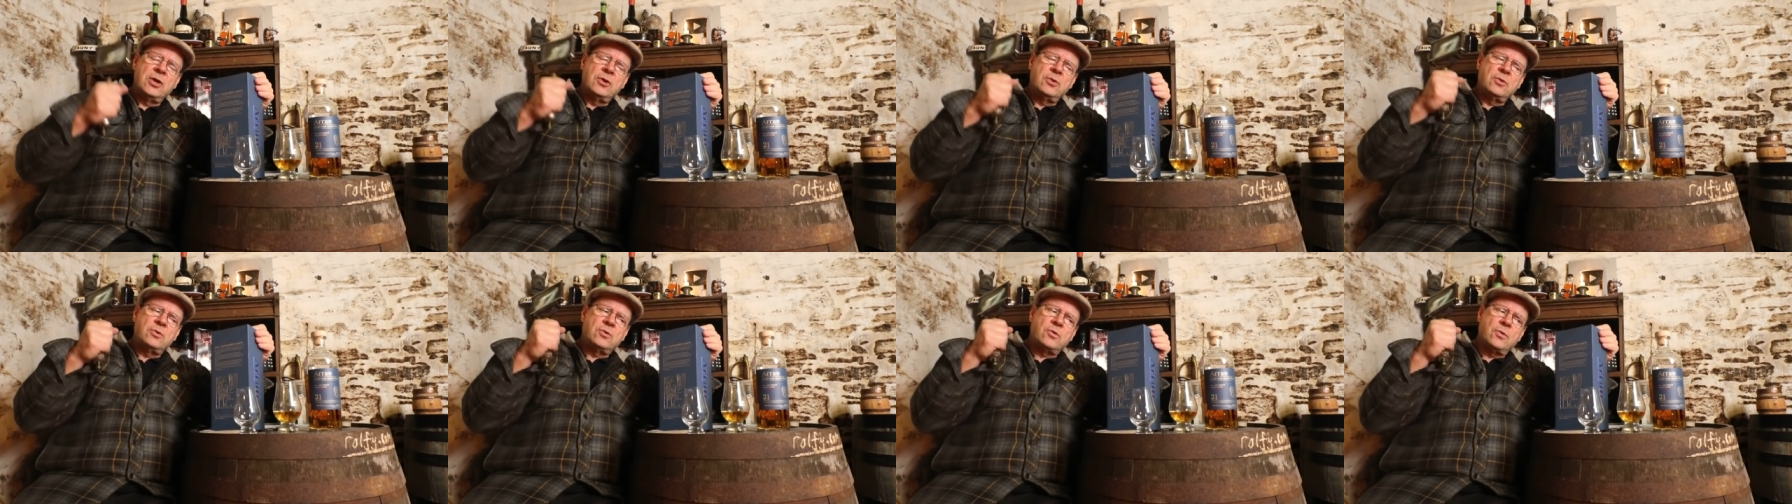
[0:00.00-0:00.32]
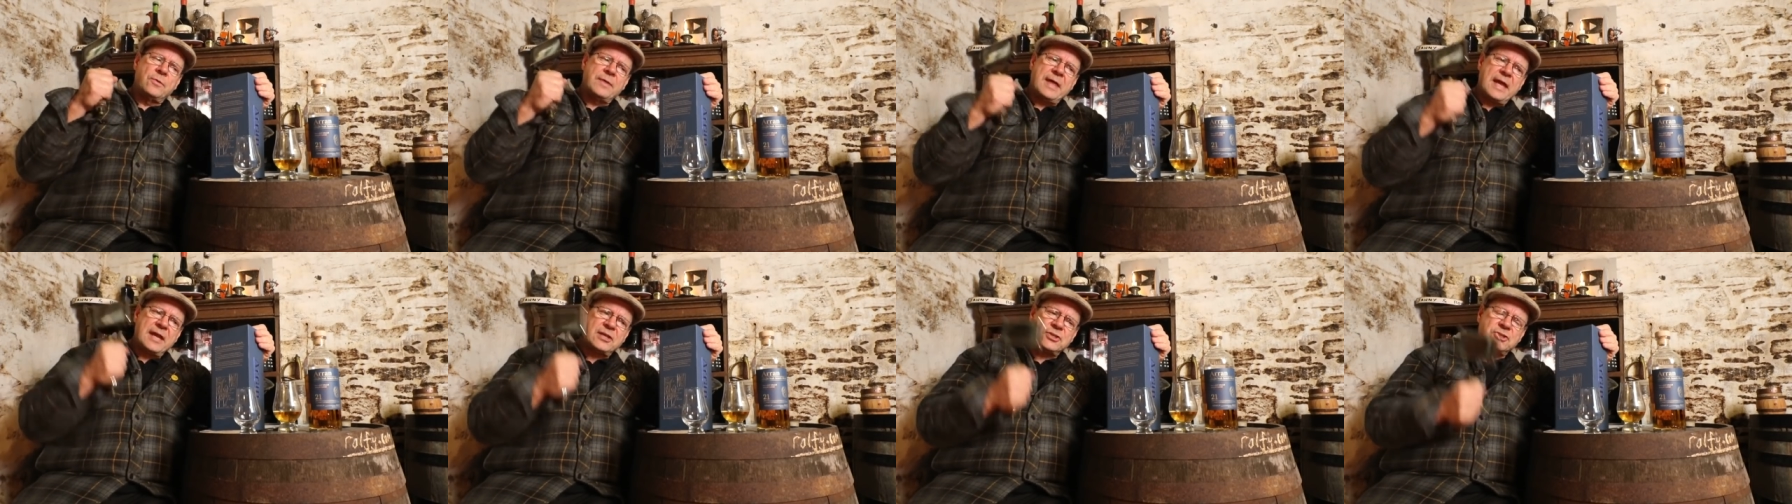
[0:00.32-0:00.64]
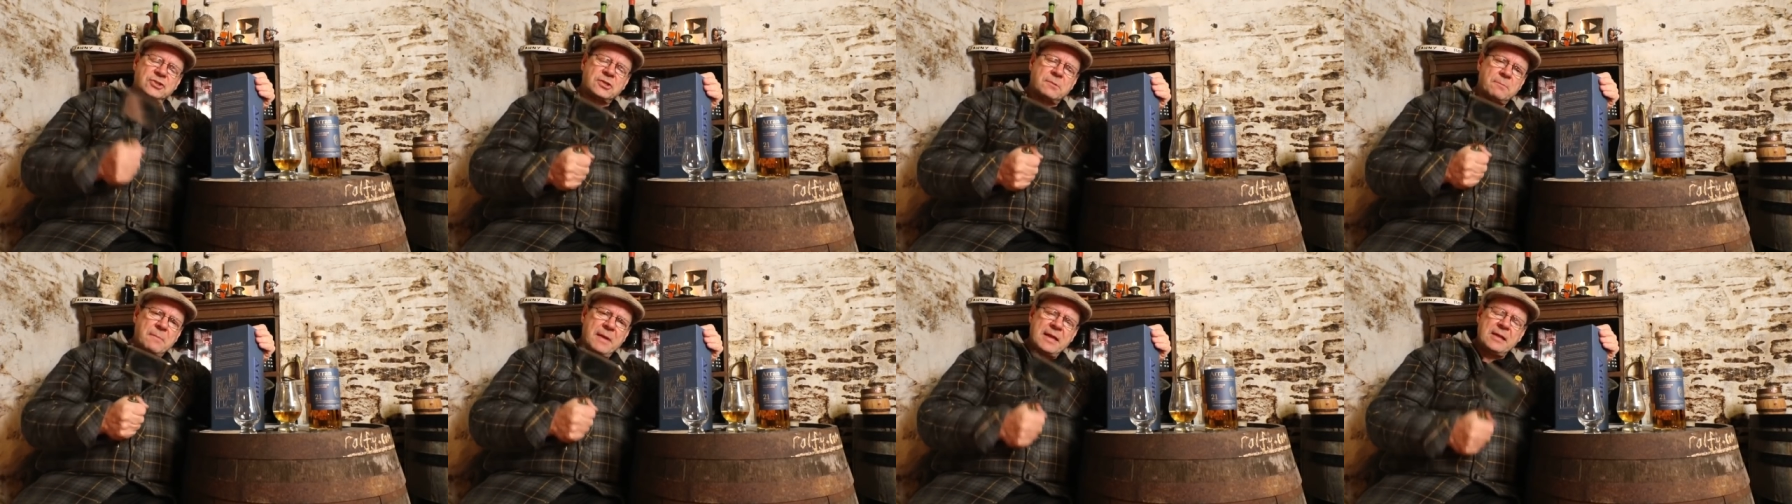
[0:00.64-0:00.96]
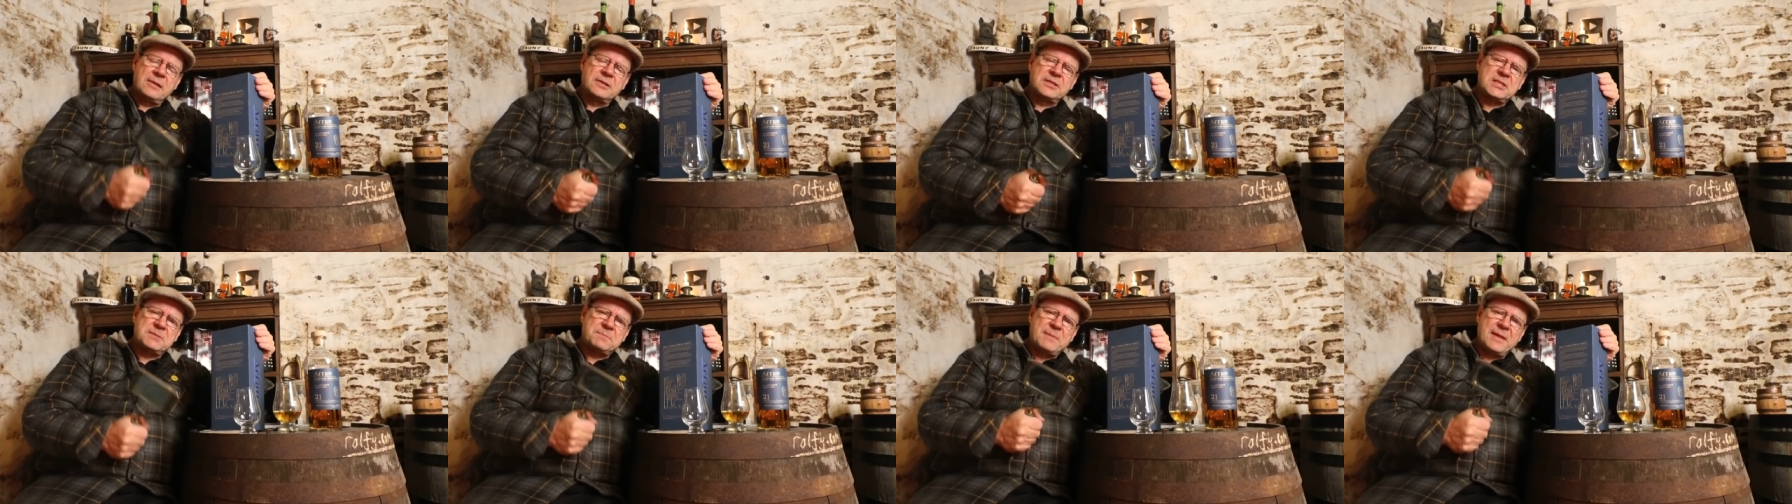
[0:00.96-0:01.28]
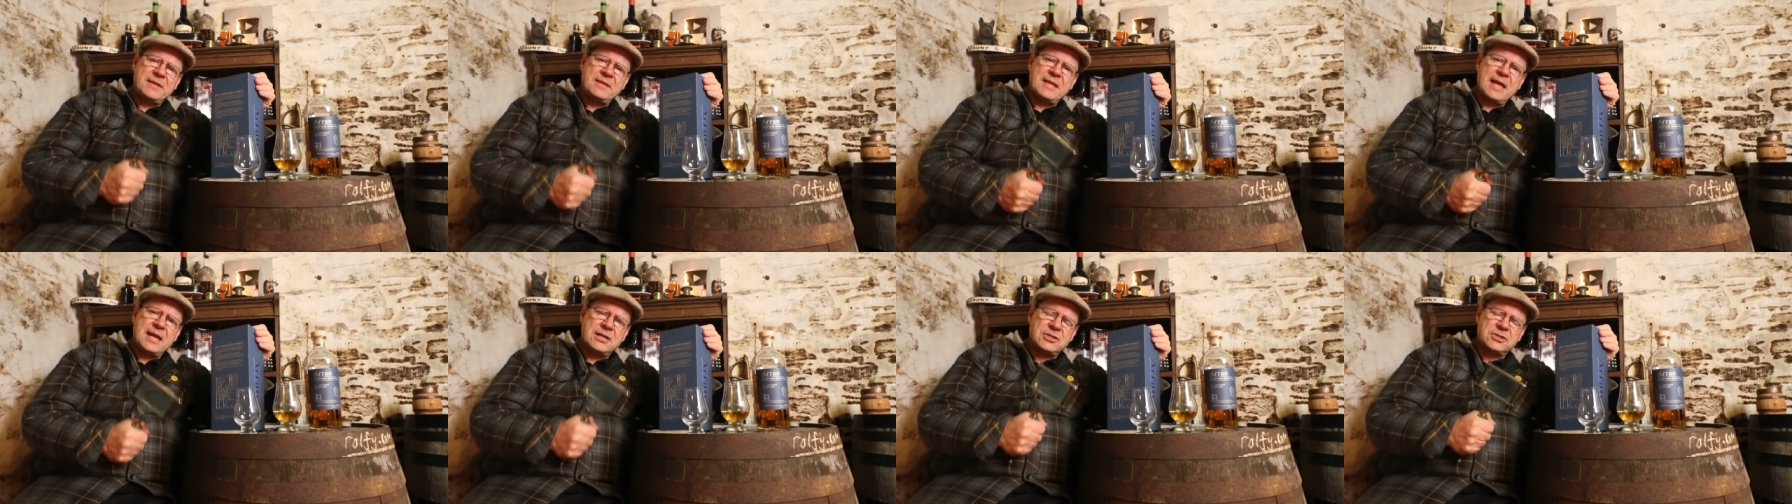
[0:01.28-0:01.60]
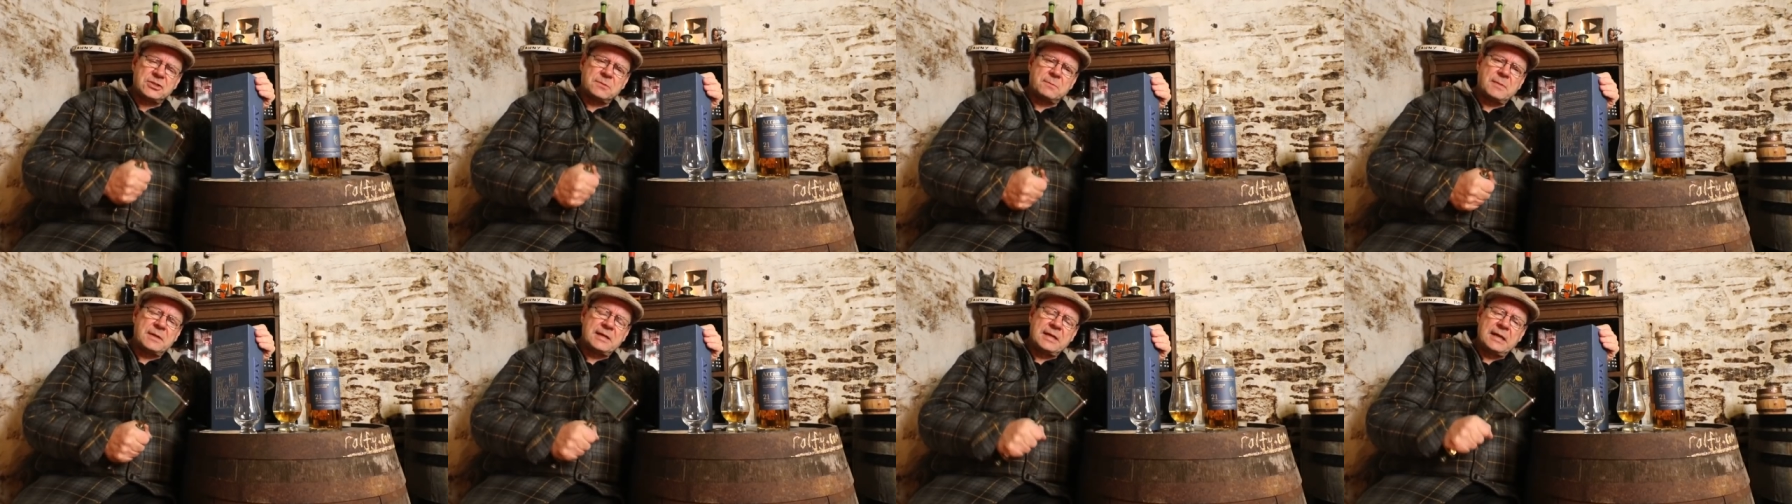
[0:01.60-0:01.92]
who go the extra mile and spend the
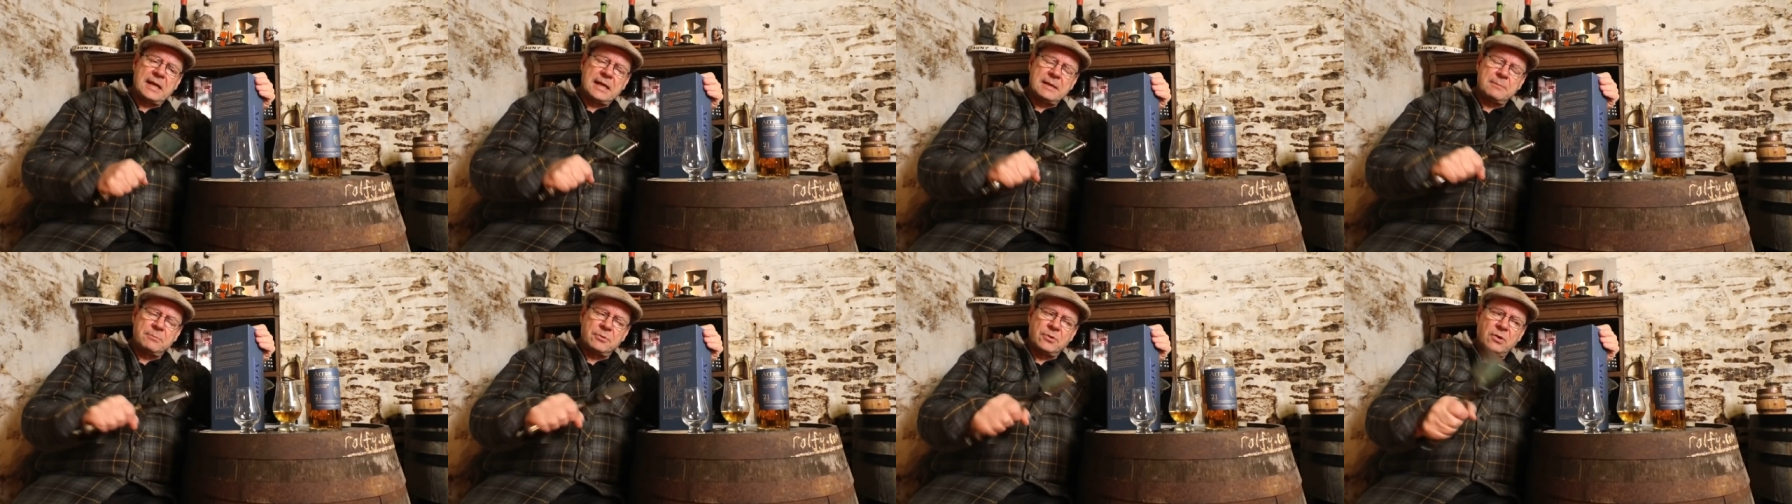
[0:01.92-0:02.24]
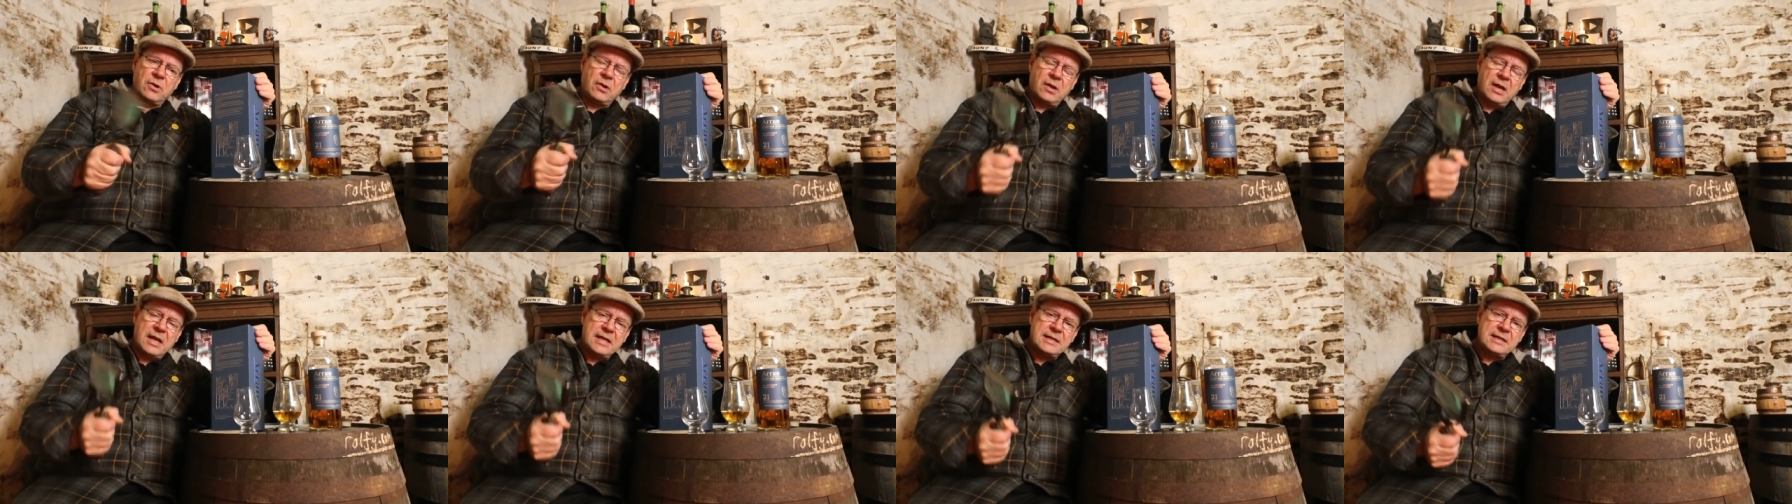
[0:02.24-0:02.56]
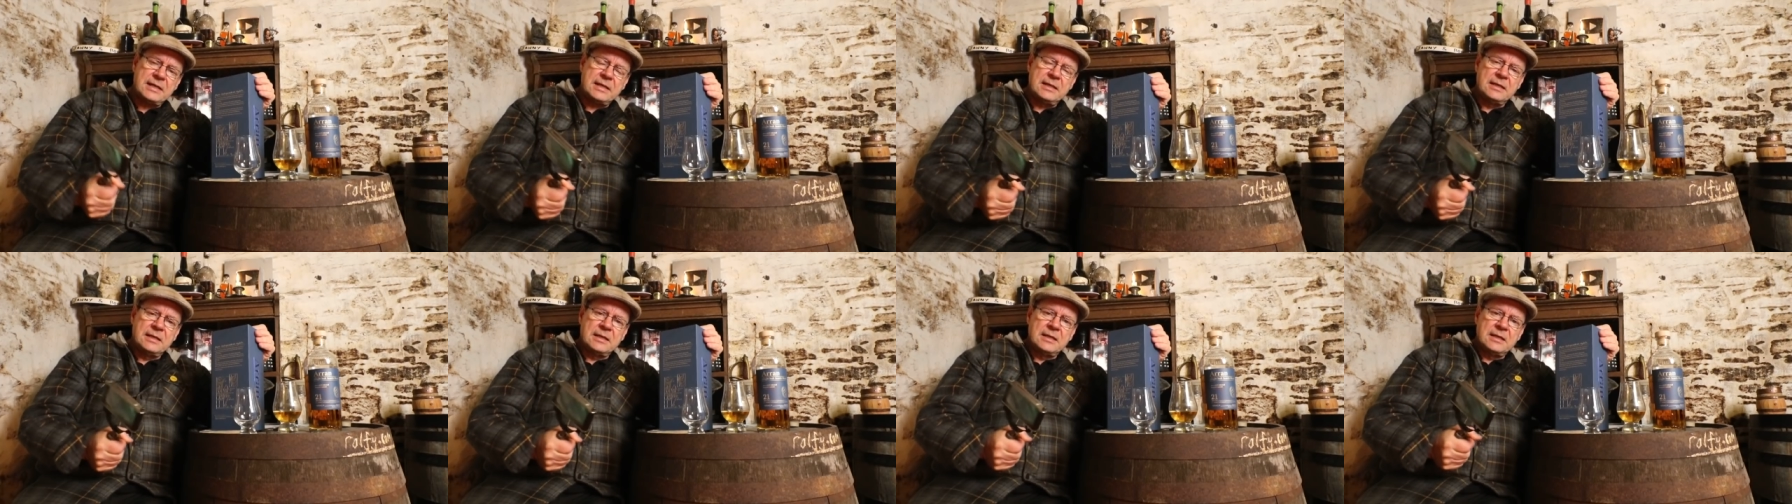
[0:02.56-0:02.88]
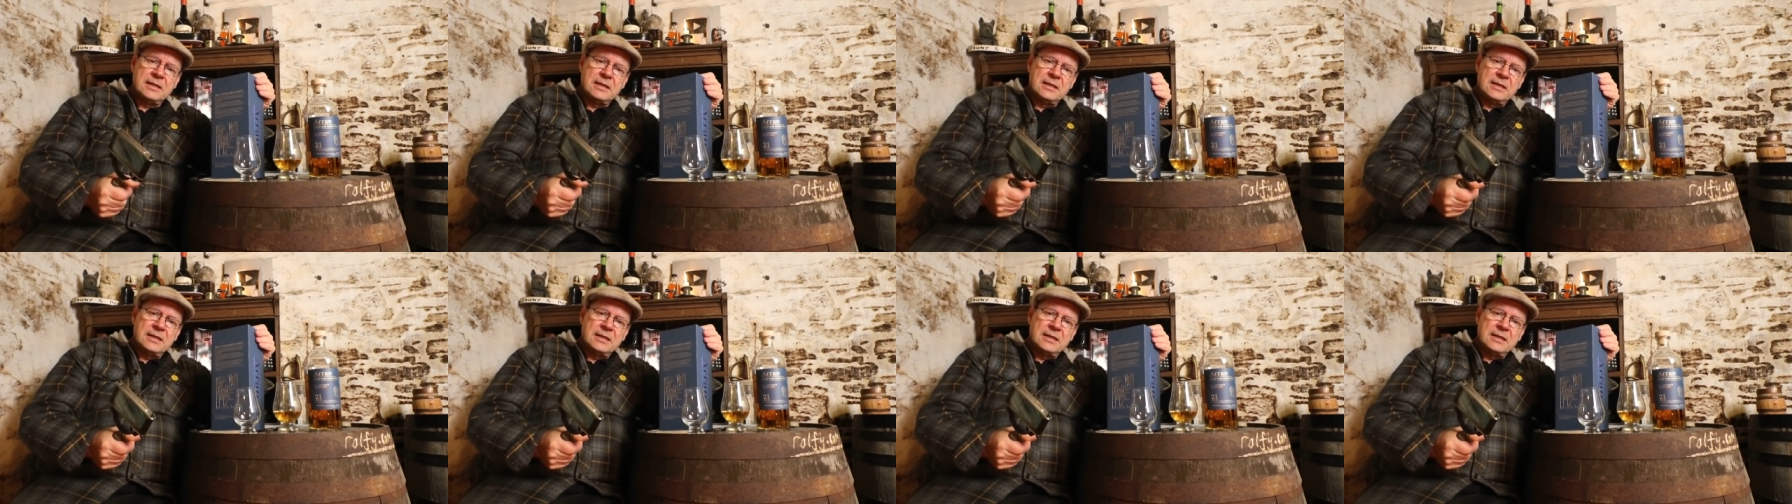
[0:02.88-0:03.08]
extra money like Bruichladdich